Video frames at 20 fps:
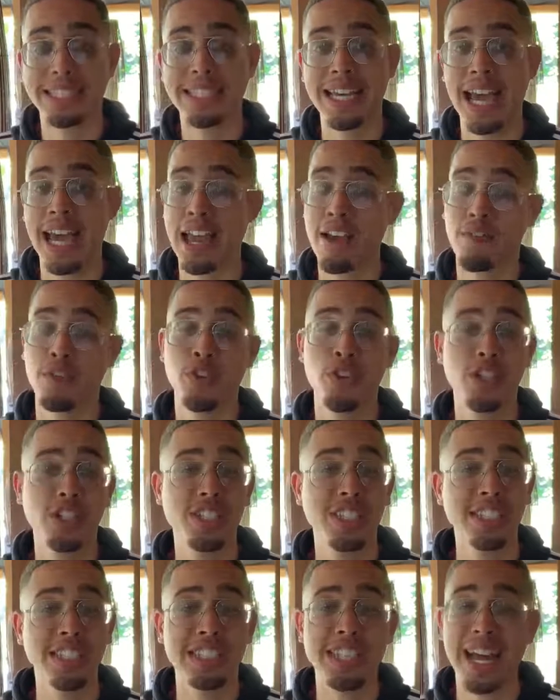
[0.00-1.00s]
is that if you're
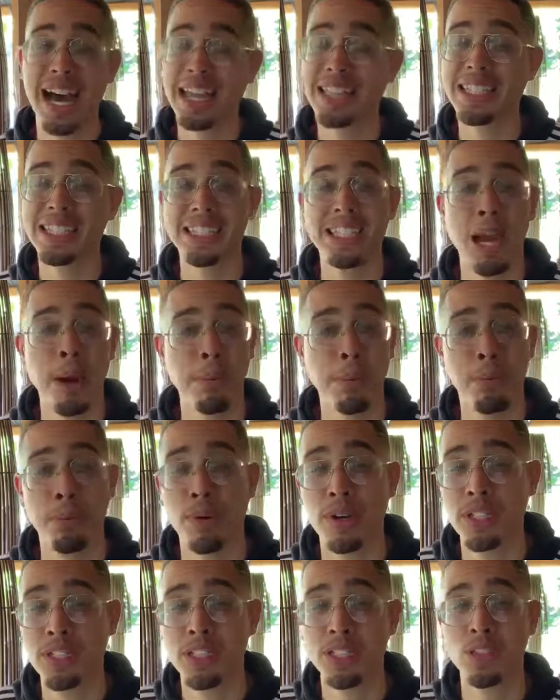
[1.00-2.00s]
just not the type of
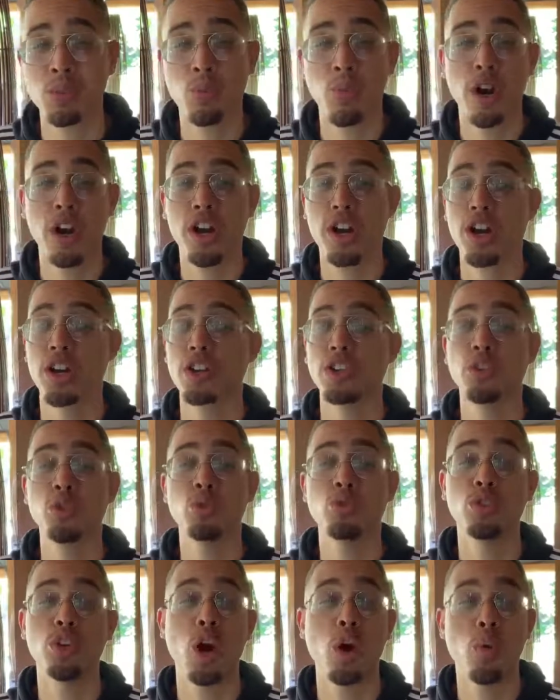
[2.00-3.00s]
person where
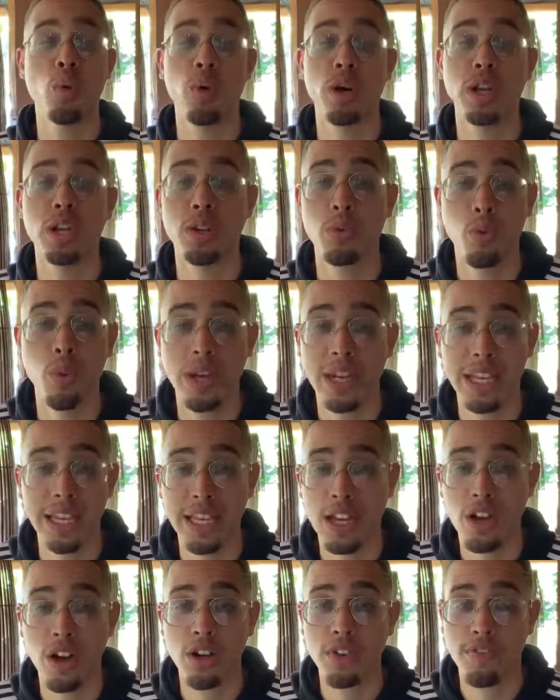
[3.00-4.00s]
you don't want to want to
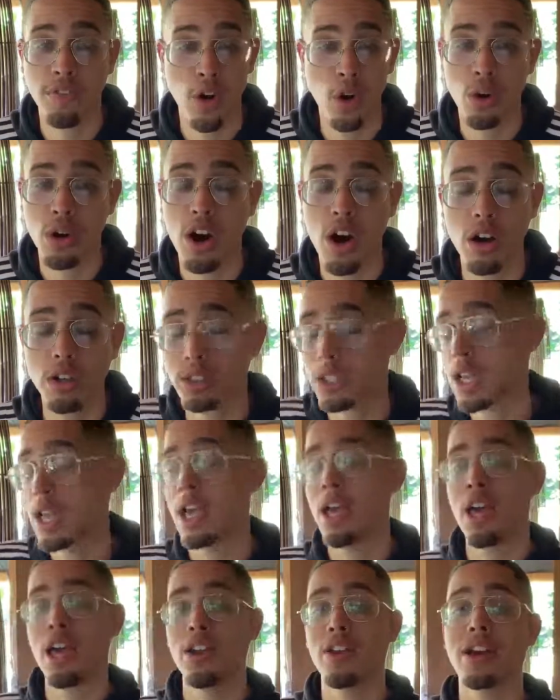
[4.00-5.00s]
get on phone calls,
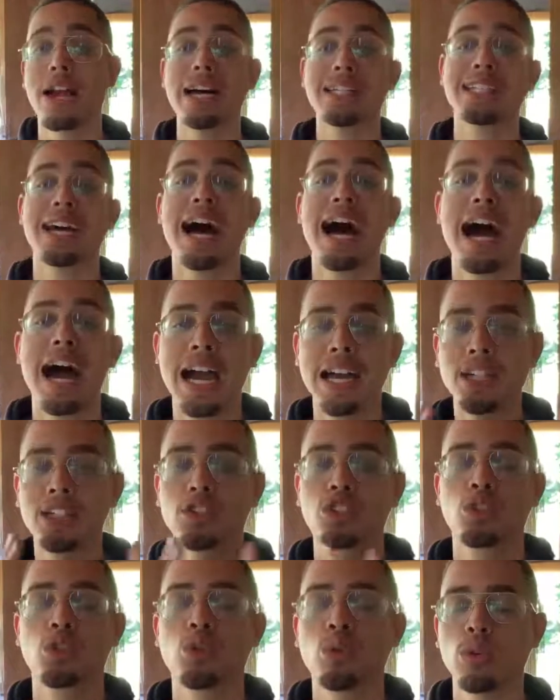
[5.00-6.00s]
now guys, I
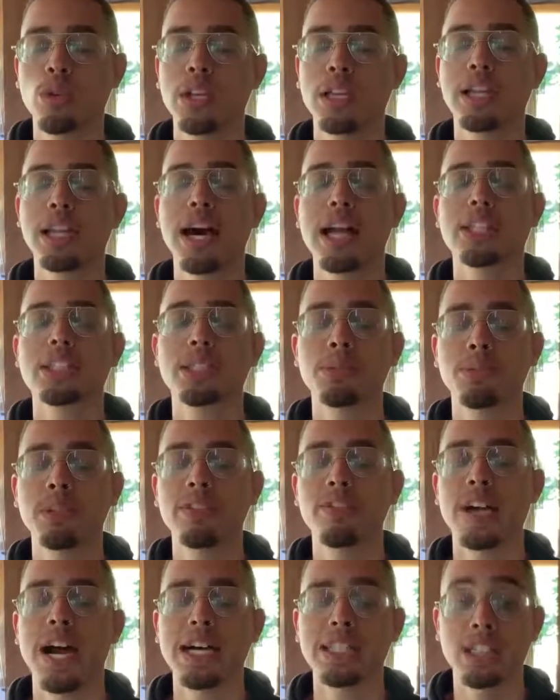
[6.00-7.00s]
truly and honestly
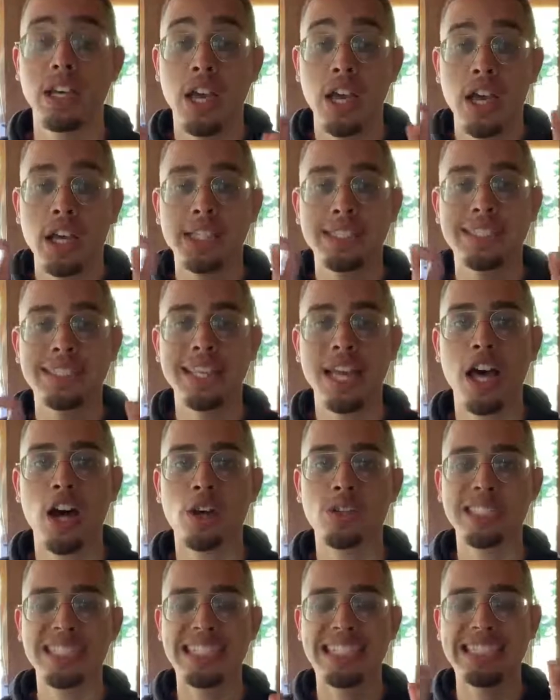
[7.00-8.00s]
believe, guys,
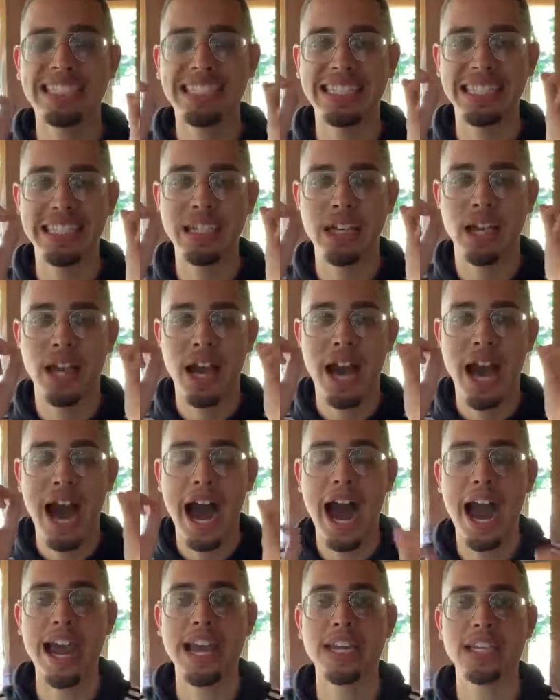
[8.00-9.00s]
sales is the
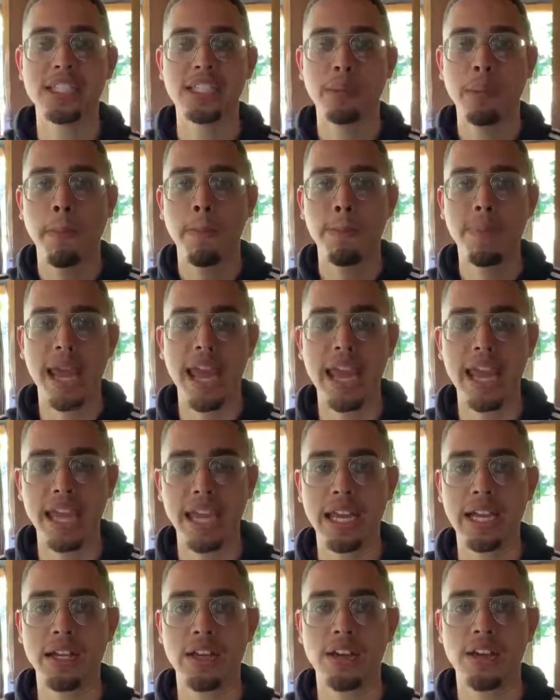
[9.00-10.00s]
highest
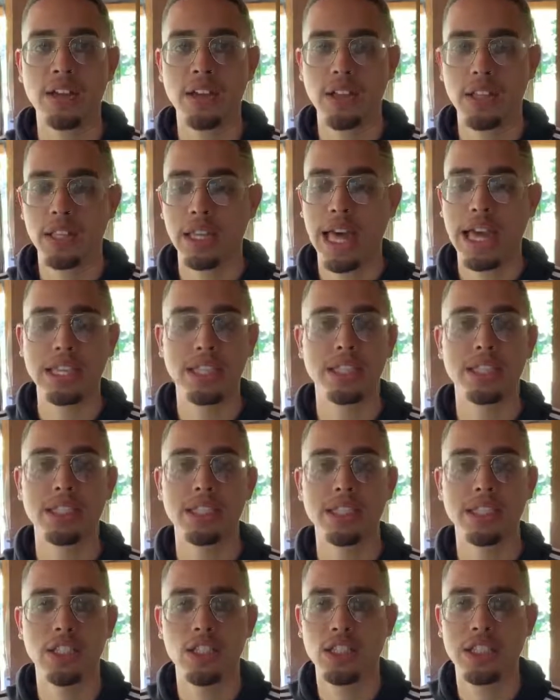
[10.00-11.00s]
paying, like the,
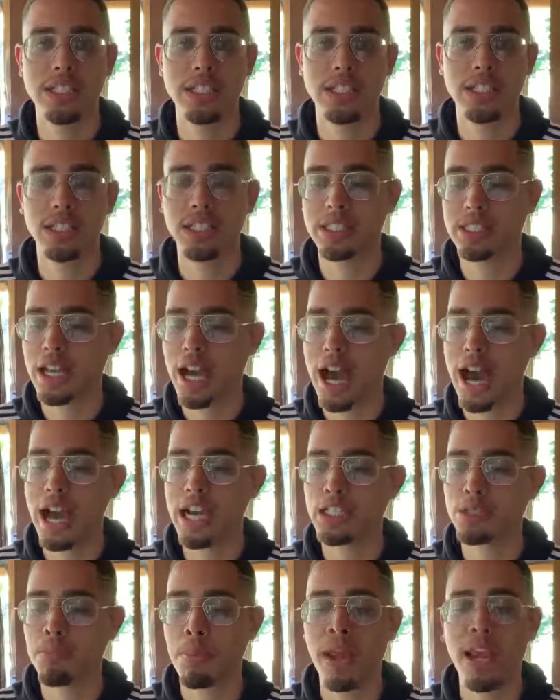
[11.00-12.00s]
the, the, it's the
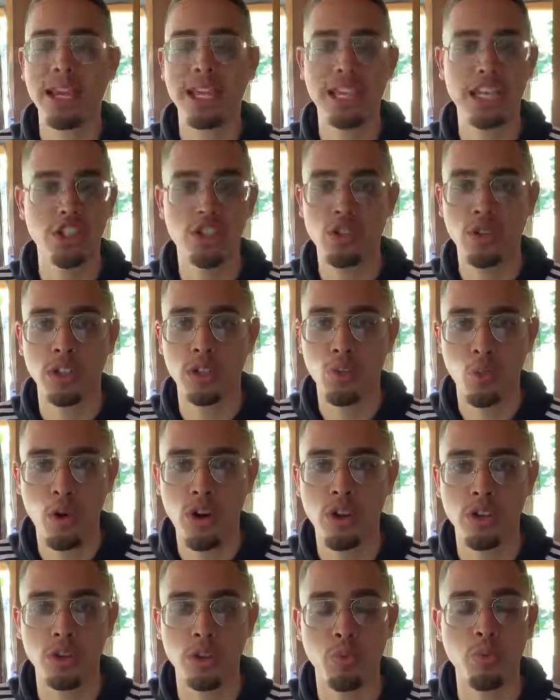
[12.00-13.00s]
highest paying industry in the
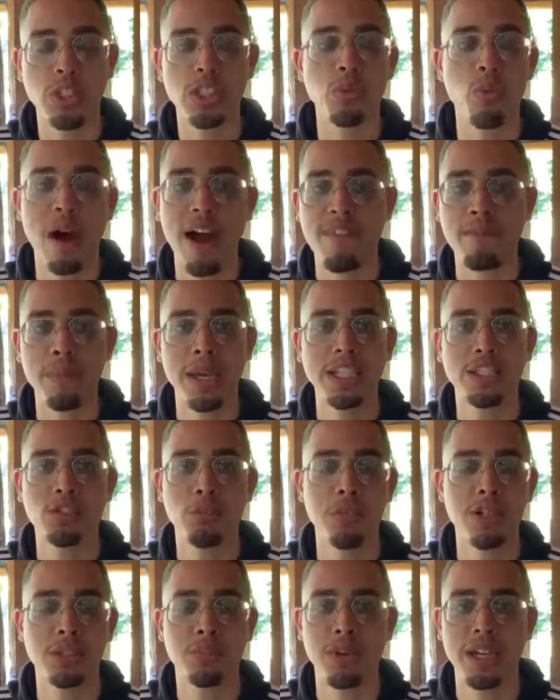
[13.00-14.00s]
world. The reason why I've made
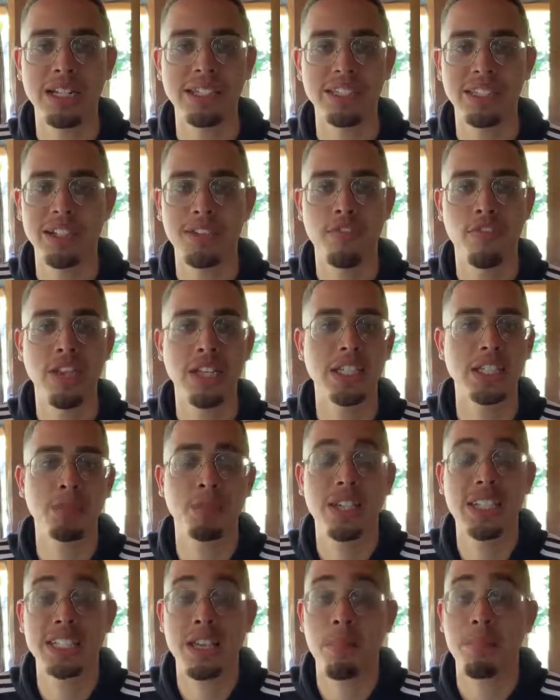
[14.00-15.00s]
so much money as an affiliate is
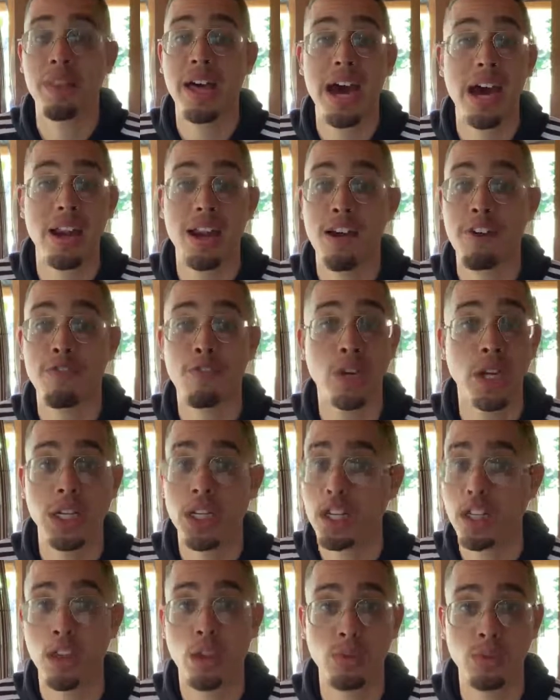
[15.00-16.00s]
because I'm not
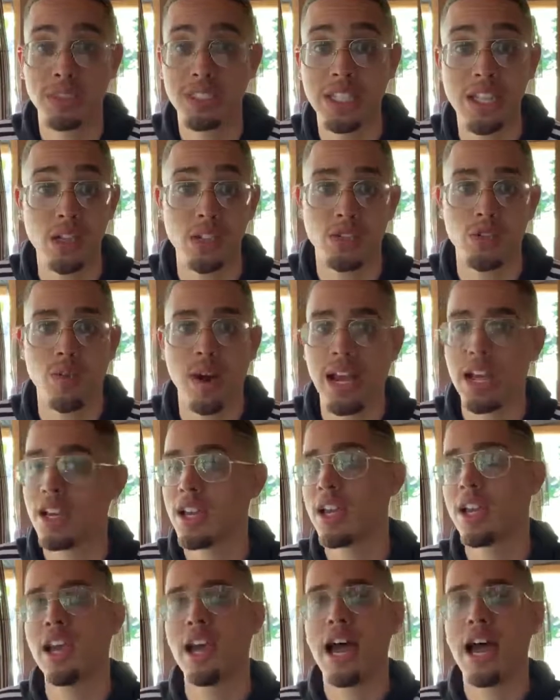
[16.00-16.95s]
afraid to close deals, right?